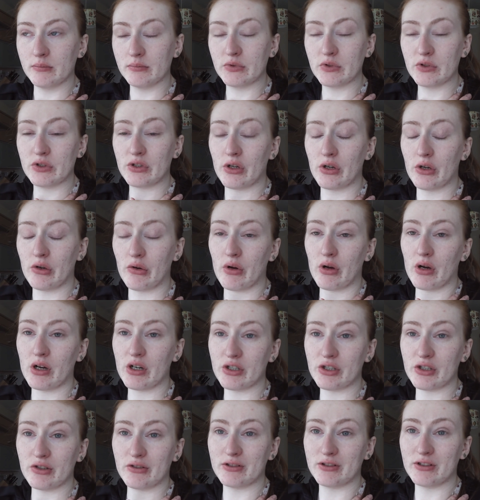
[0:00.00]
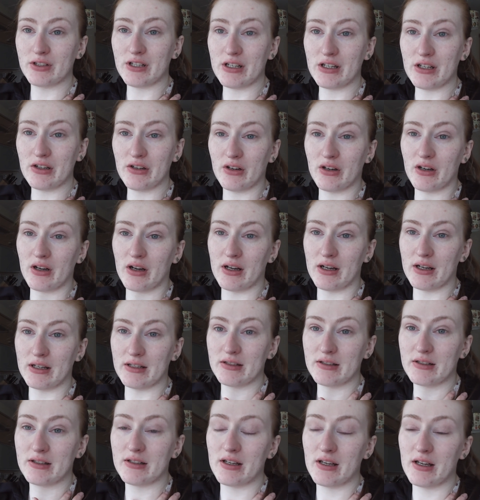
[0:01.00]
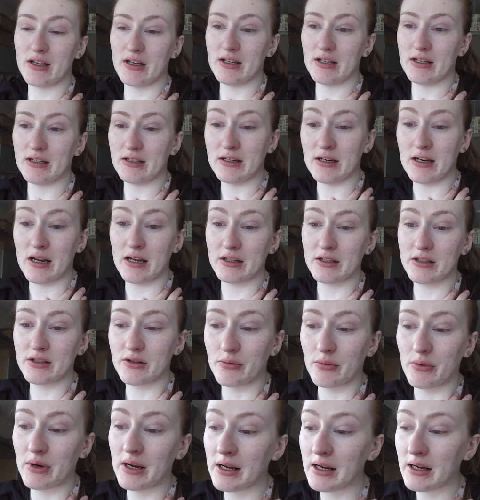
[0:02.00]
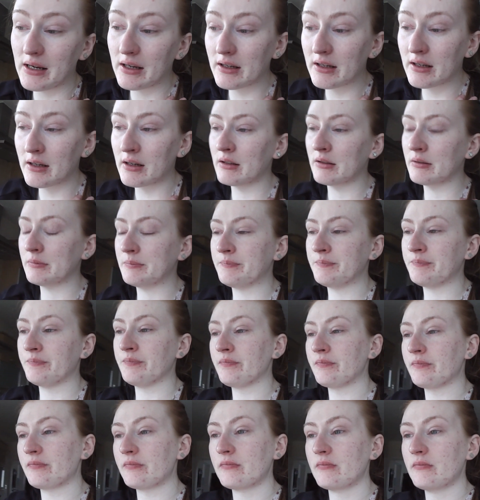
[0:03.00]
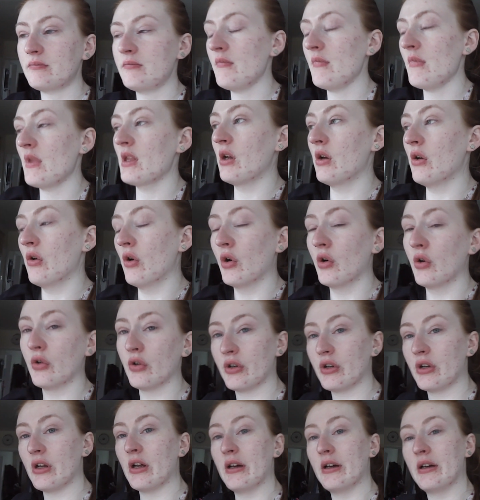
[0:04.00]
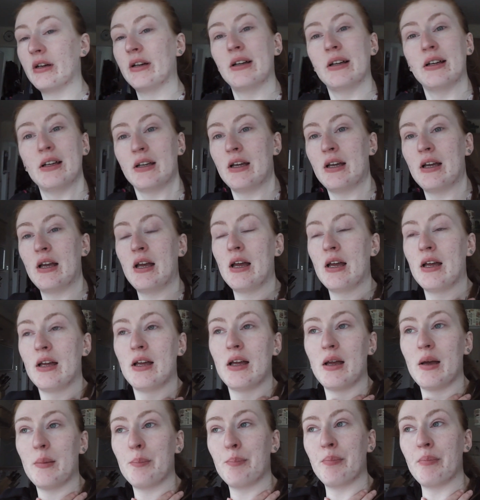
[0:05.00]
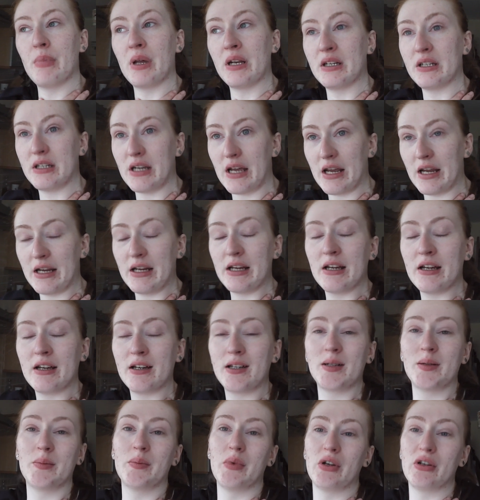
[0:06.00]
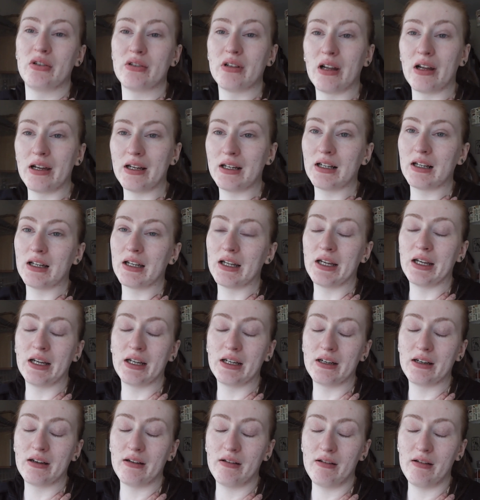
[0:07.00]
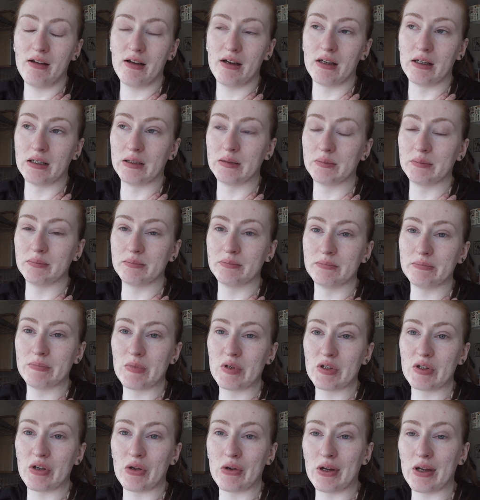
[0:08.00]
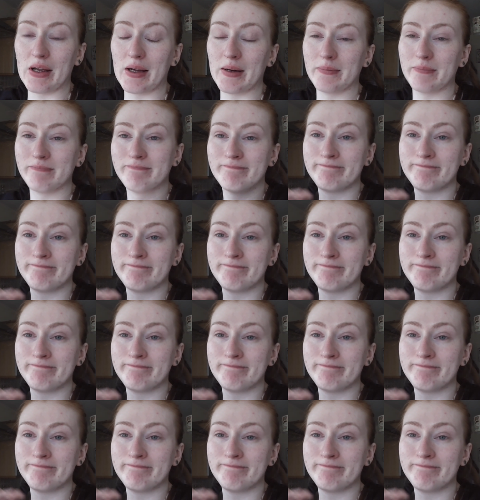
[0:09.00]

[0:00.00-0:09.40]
So I shall see you guys next week on Monday, most likely. So yeah.